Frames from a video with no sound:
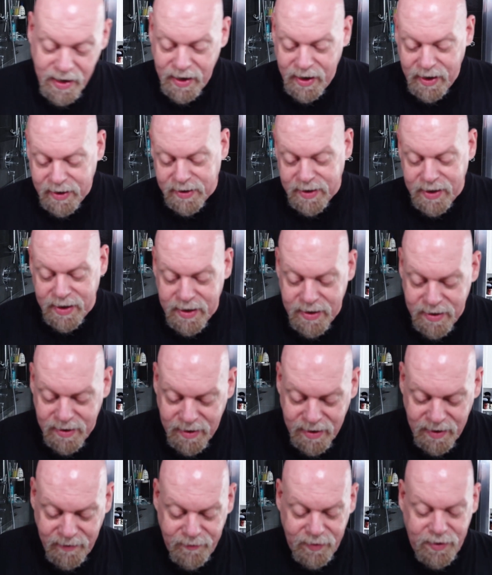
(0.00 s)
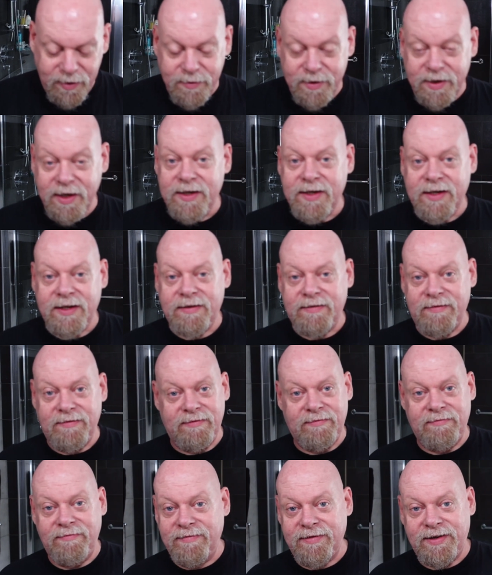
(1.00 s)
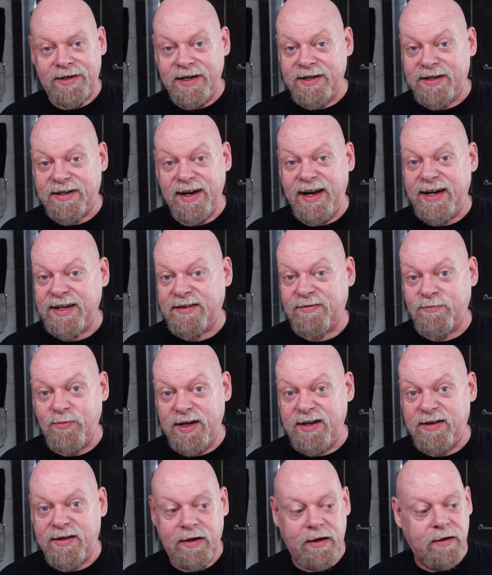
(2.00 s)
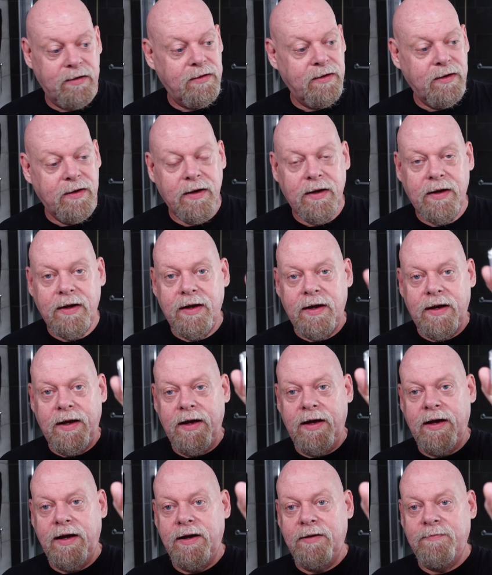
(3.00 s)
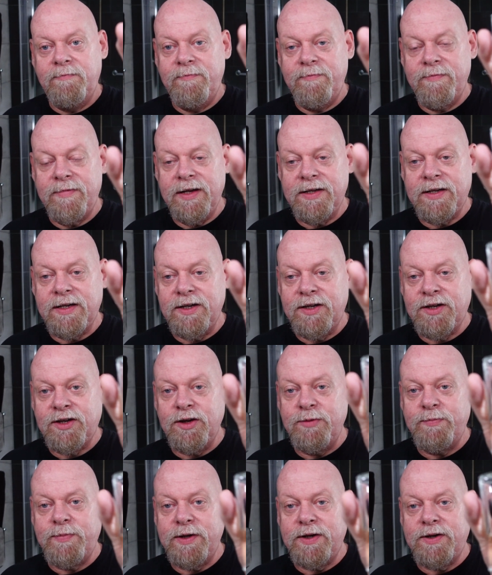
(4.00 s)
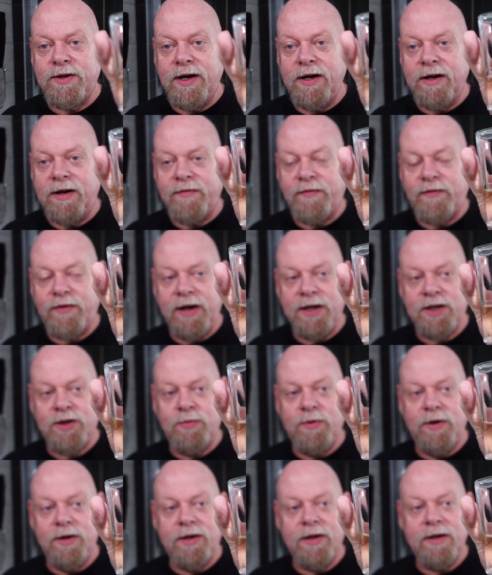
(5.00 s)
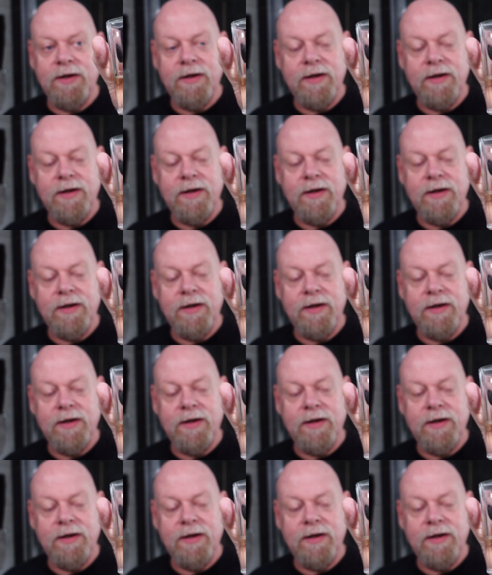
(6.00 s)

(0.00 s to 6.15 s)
And then I haven't used this since last winter. This is Superdrug Freshwood.